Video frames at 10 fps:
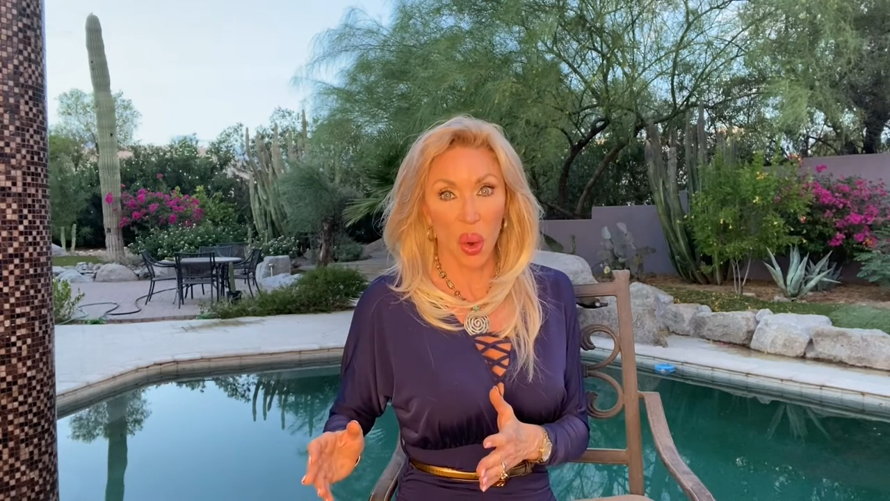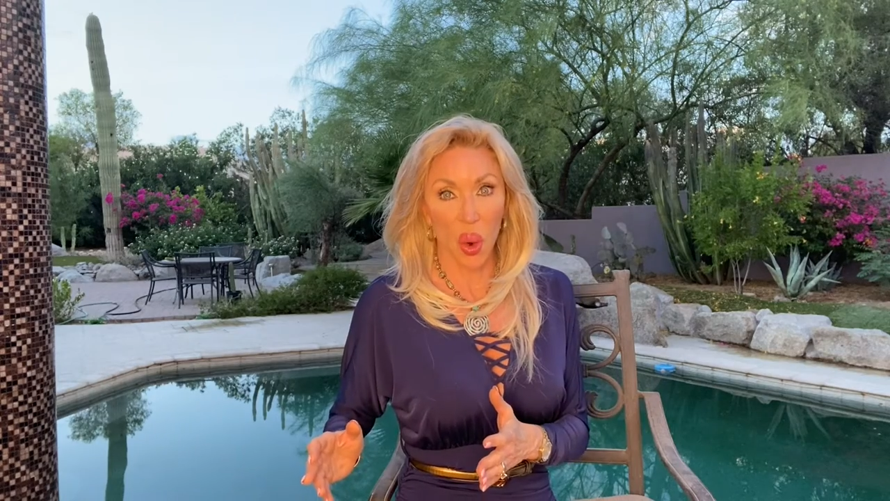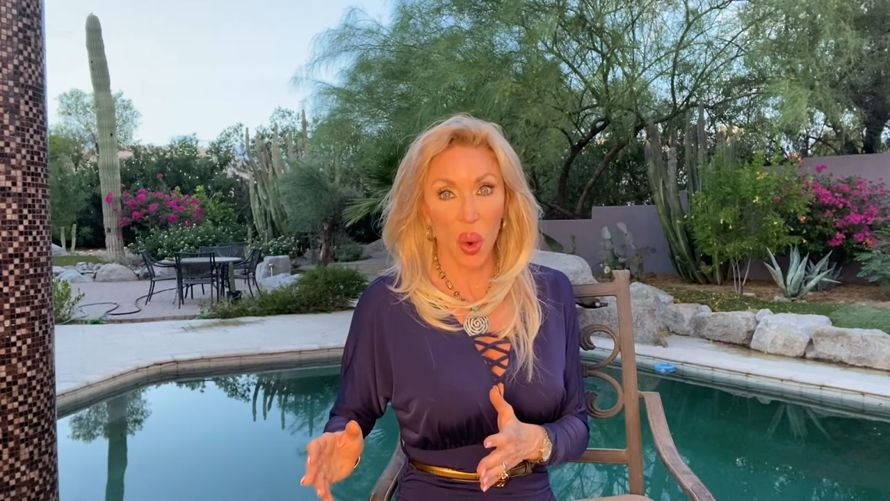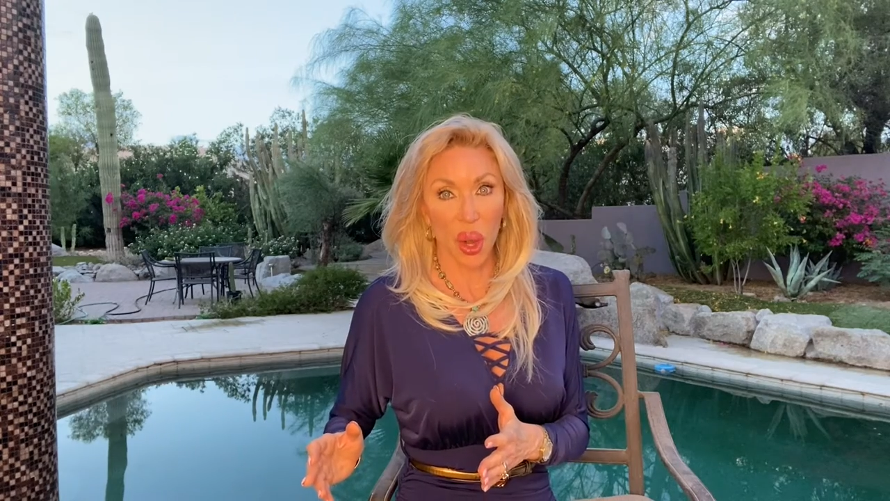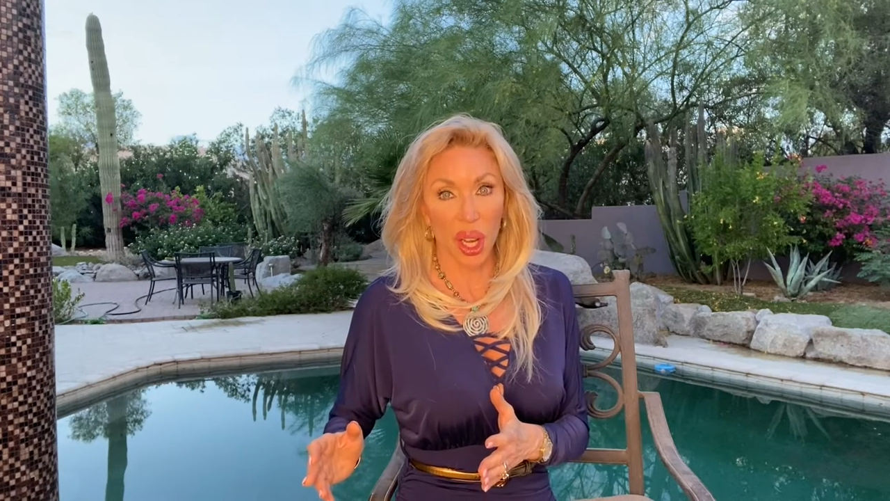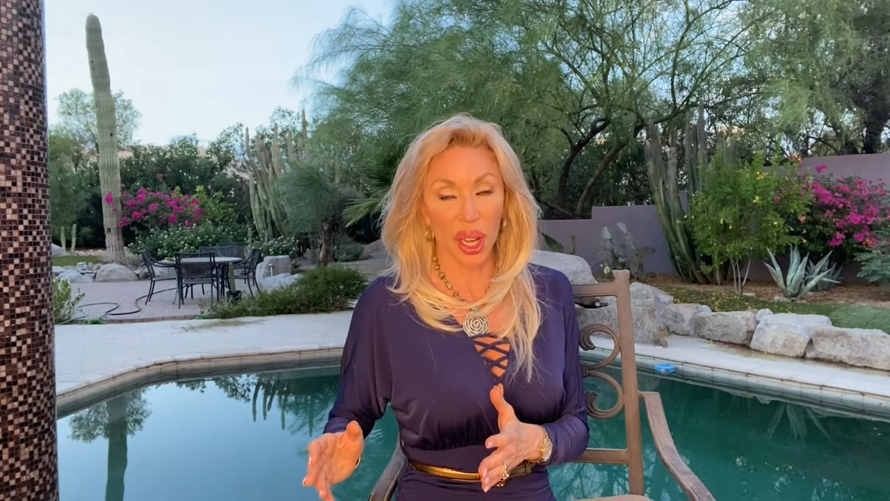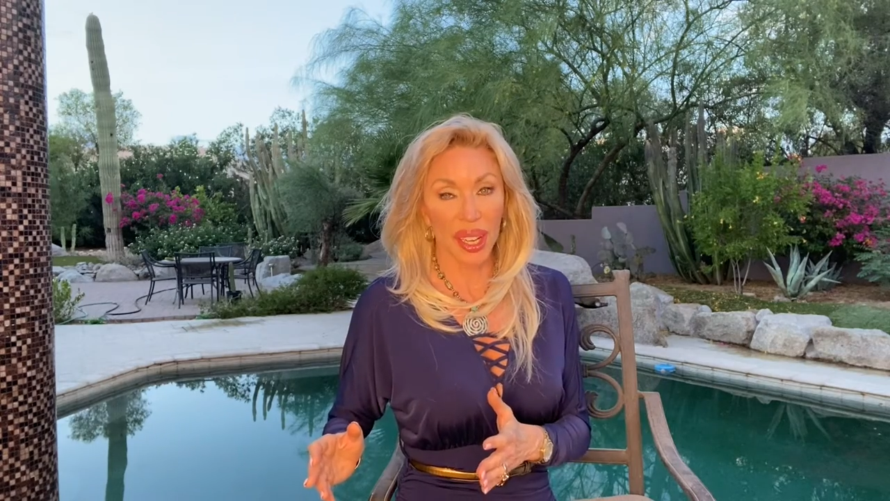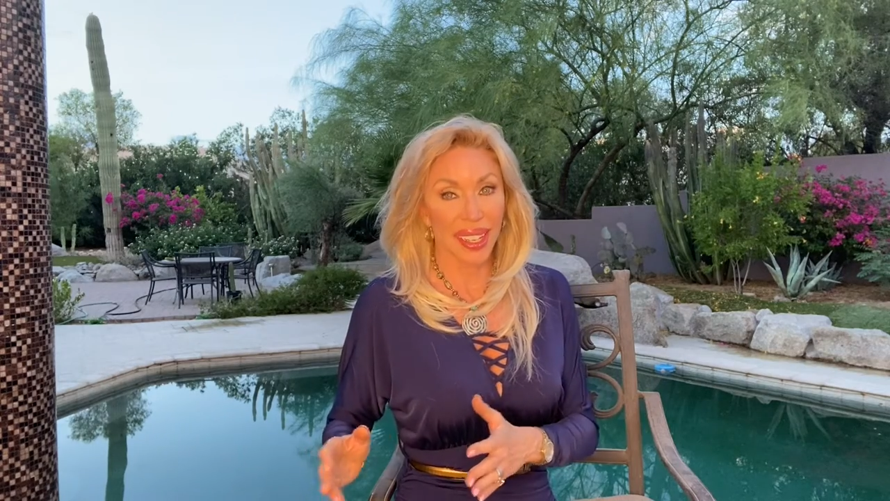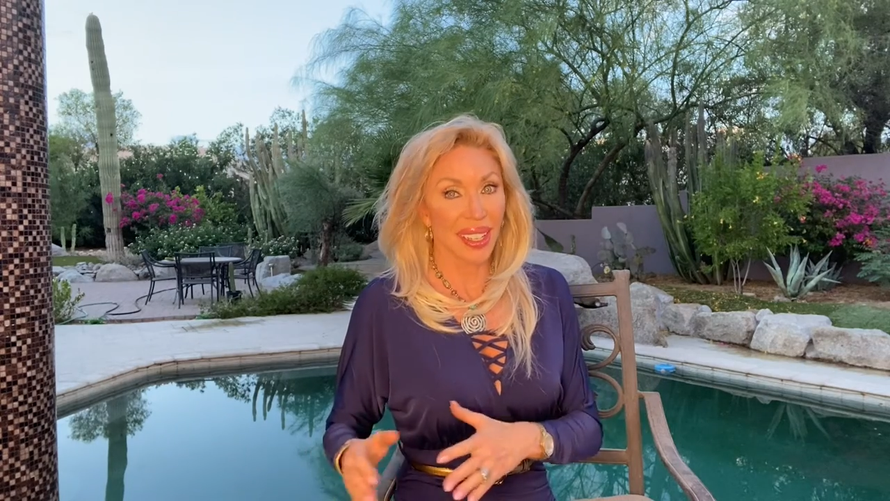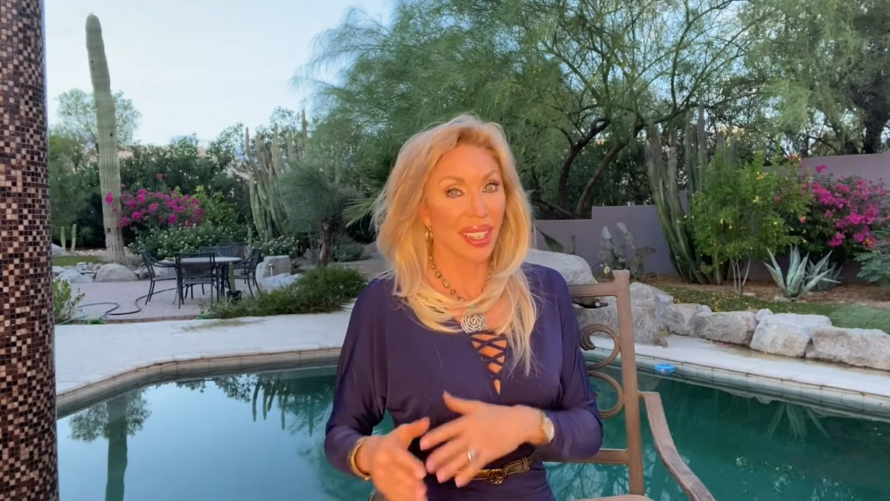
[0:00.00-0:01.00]
or
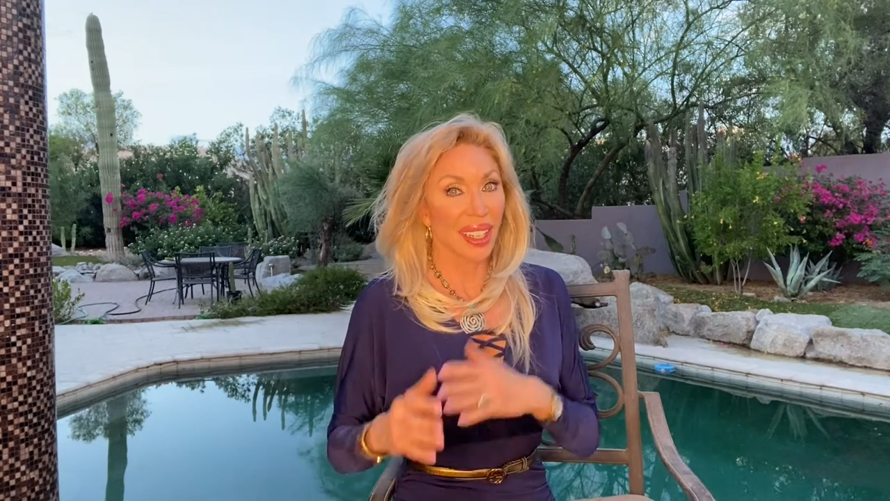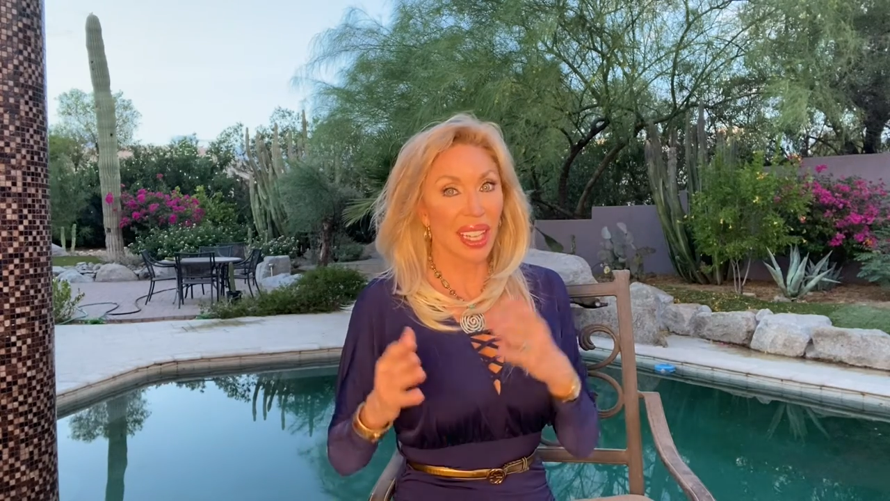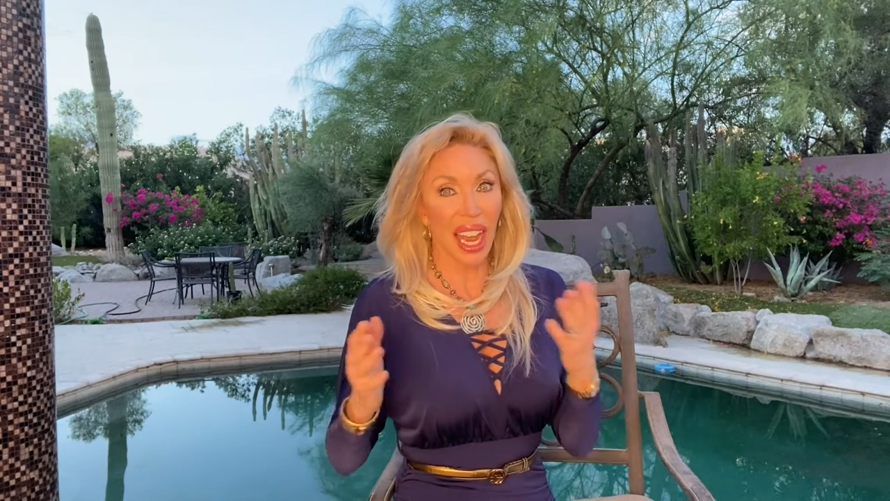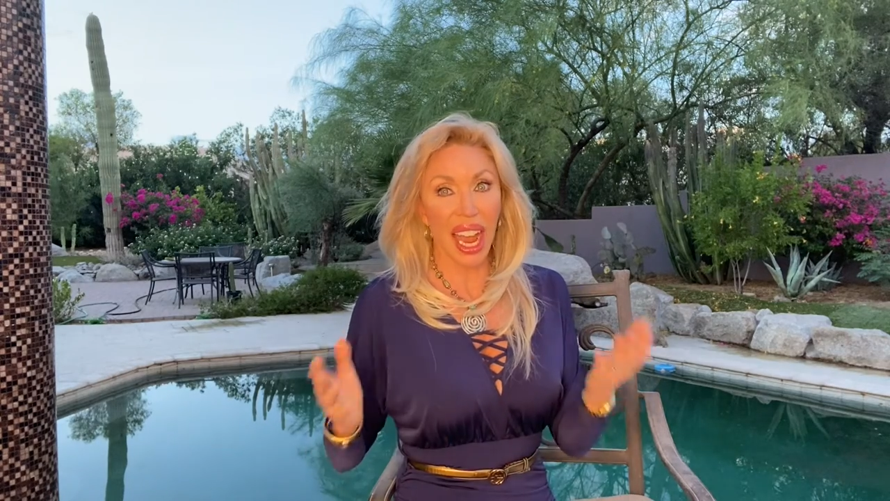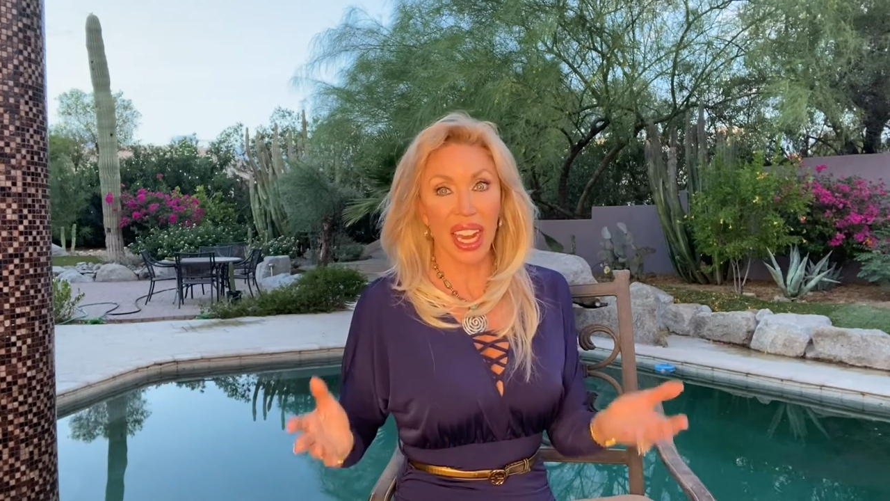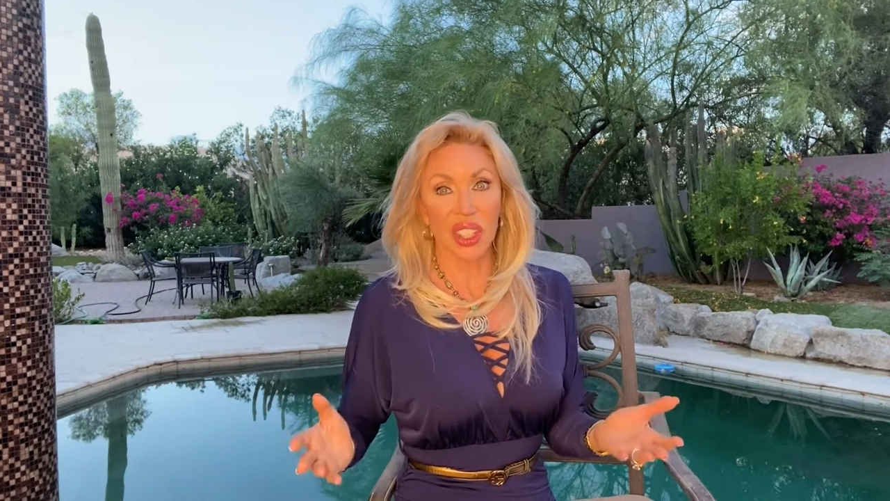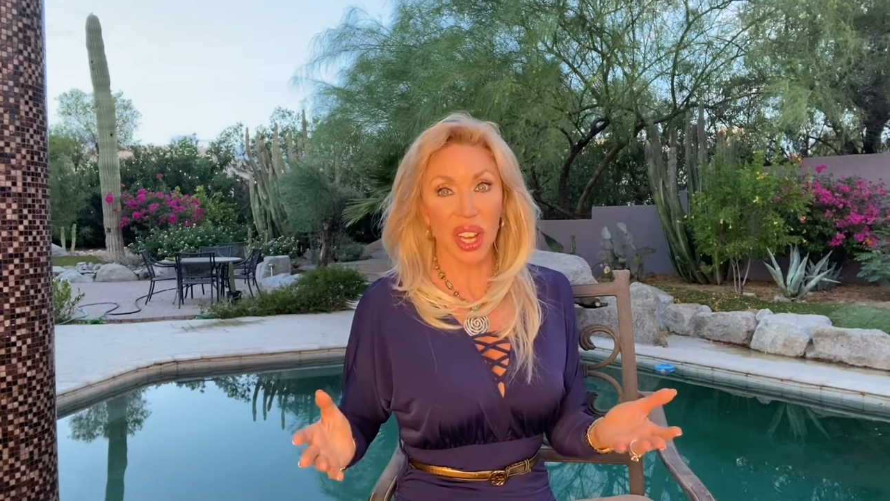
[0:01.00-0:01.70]
gosh,